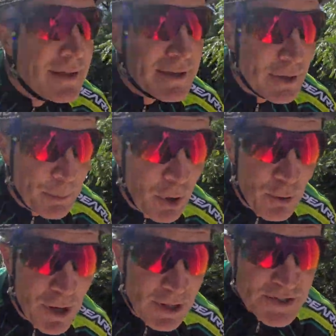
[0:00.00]
GoPro
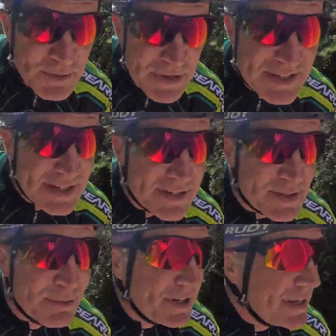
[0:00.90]
may lose me as a
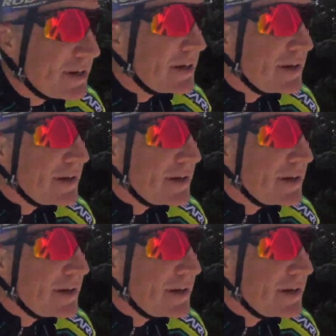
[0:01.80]
customer. Now,